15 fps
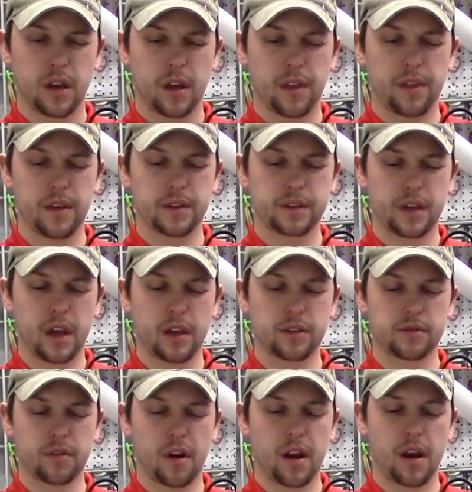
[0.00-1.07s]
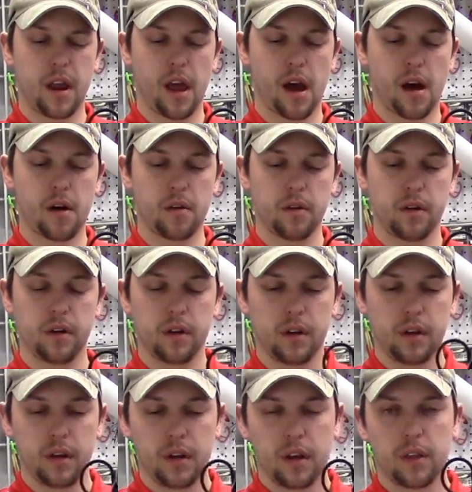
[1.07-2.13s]
In this case right now,
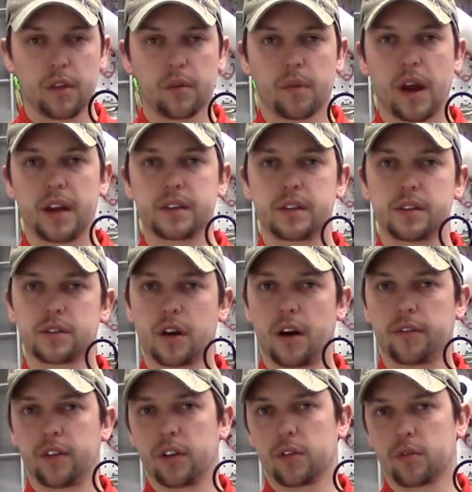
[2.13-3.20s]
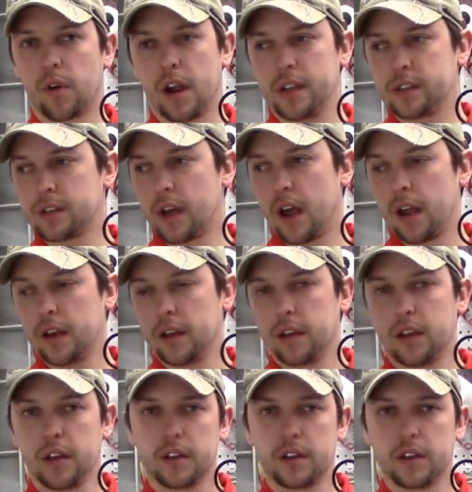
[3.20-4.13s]
the rest is off to the right side,